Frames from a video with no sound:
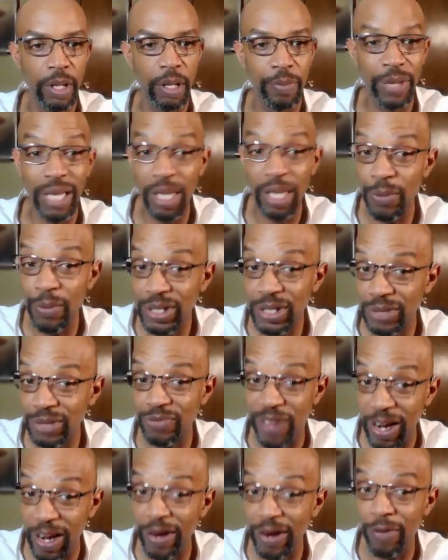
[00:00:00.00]
But he was
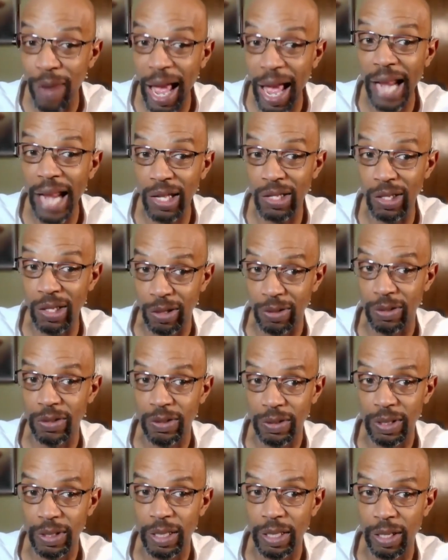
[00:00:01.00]
very radical.
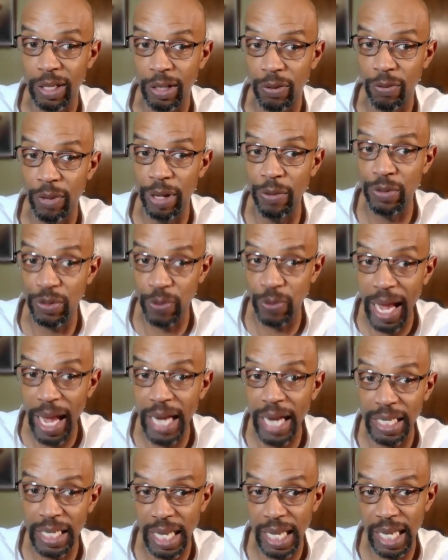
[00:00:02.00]
He was
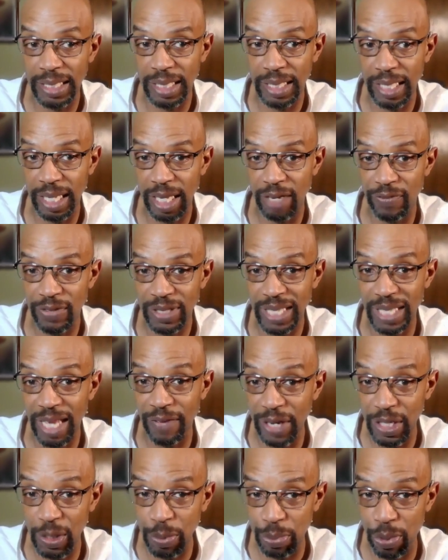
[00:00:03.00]
radicalized at the end of his life.
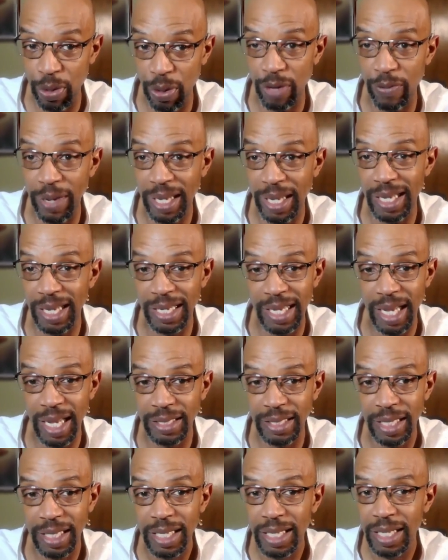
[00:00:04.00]
And it's important to
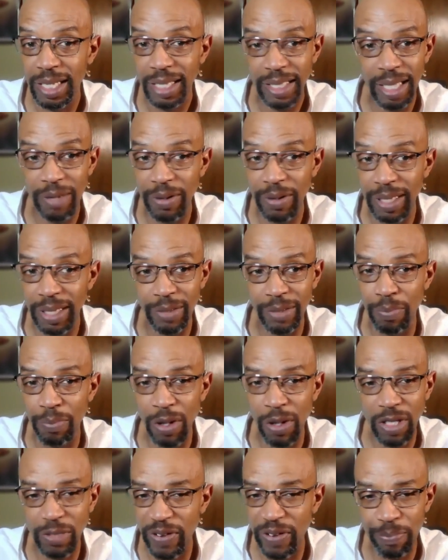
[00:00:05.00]
recognize that
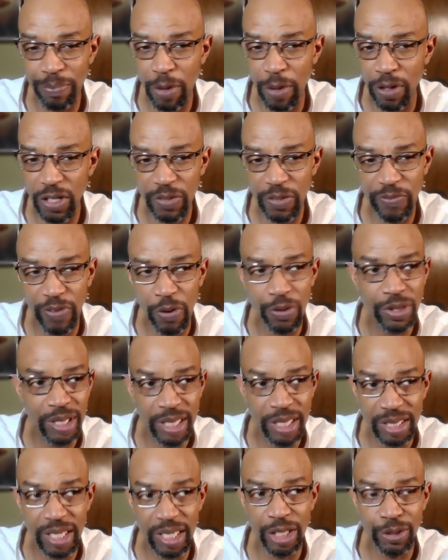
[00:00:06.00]
most folks in
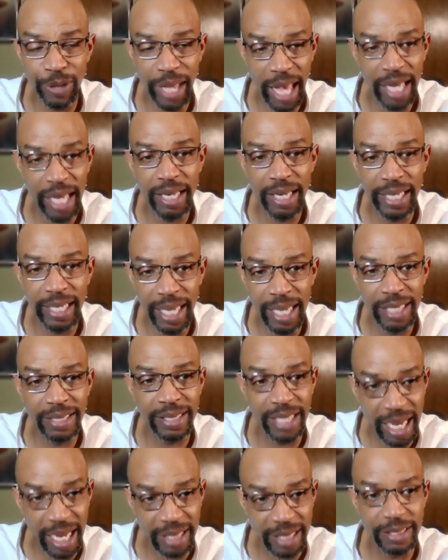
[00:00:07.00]
this country hated King's
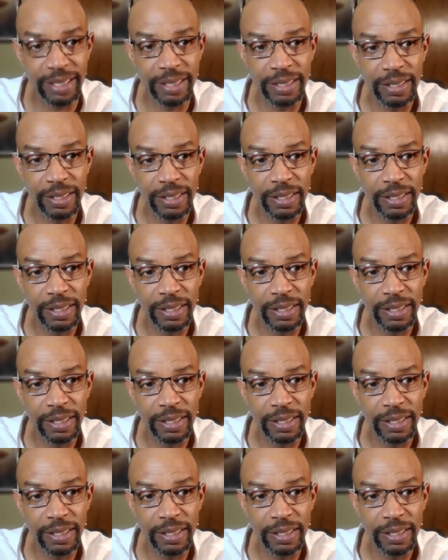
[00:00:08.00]
guts.